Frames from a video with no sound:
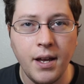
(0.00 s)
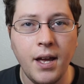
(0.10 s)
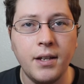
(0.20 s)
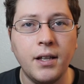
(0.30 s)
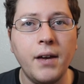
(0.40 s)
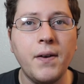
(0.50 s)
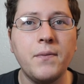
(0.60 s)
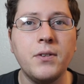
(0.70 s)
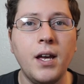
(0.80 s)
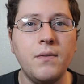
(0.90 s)
And Life
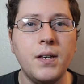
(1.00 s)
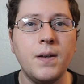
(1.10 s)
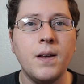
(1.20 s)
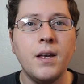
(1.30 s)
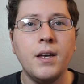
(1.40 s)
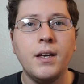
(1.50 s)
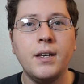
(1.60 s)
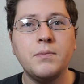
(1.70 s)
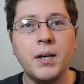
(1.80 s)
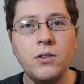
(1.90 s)
After Navy
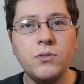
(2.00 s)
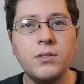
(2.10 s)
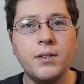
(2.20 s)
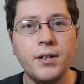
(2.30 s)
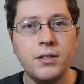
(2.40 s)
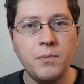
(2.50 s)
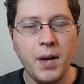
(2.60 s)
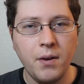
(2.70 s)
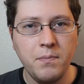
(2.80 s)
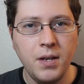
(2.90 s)
is my new series
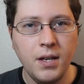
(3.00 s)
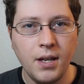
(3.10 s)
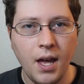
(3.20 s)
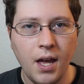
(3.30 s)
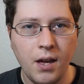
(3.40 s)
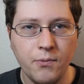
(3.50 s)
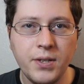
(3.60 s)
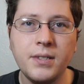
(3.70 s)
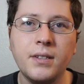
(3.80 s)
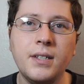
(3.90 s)
about being a
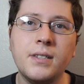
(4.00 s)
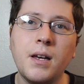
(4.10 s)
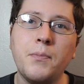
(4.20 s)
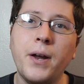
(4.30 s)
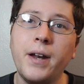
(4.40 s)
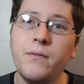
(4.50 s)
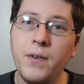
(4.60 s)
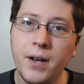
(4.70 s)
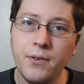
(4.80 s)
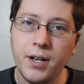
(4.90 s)
recently separated
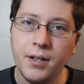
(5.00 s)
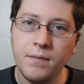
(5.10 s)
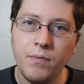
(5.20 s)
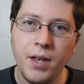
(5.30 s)
veteran,